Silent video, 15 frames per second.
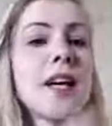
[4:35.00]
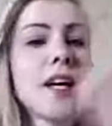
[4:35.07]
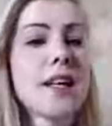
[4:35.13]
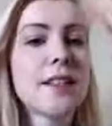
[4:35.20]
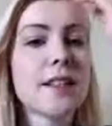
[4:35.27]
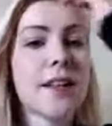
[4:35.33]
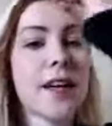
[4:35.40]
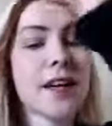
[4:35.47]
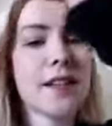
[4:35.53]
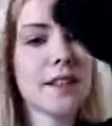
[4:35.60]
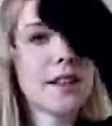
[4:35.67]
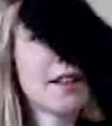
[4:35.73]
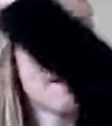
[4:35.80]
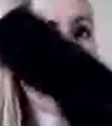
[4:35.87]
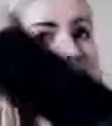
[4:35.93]

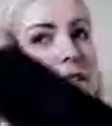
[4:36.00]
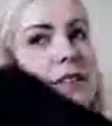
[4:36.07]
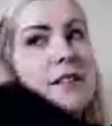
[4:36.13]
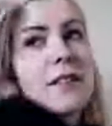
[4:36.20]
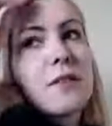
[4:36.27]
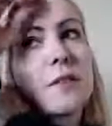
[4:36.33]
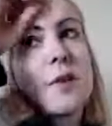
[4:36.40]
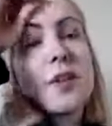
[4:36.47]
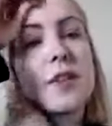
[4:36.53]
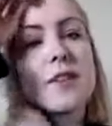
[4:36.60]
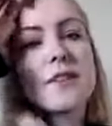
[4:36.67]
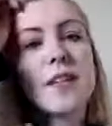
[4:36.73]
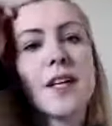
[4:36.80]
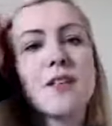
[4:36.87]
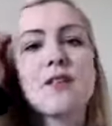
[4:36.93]
then well,
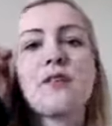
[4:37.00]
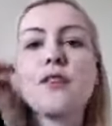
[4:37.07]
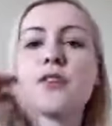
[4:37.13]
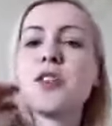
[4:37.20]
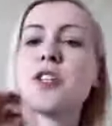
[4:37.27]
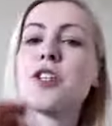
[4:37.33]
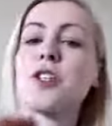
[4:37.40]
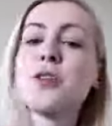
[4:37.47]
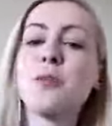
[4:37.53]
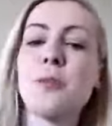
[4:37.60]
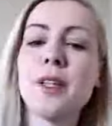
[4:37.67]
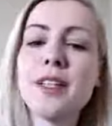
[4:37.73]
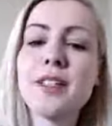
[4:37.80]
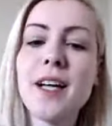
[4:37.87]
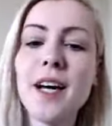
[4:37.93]
that's kind of your issue,
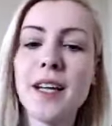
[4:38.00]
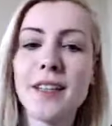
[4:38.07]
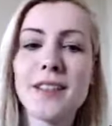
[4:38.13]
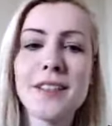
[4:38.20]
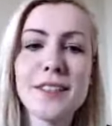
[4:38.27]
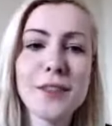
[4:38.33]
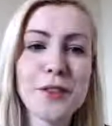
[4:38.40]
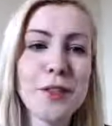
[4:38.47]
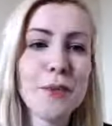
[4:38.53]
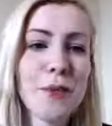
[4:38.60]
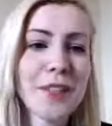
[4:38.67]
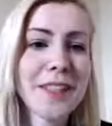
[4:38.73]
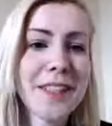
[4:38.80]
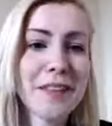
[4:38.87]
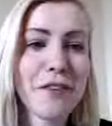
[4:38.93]
but I still don't
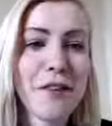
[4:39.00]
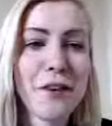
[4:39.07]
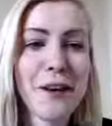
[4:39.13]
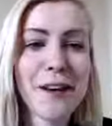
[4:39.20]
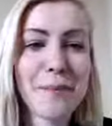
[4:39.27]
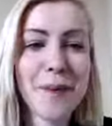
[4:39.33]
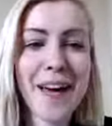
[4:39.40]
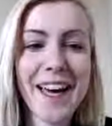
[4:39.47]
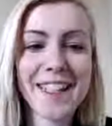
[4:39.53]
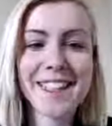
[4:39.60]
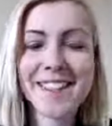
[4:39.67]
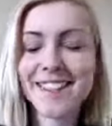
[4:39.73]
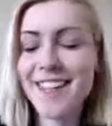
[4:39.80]
want that for pets.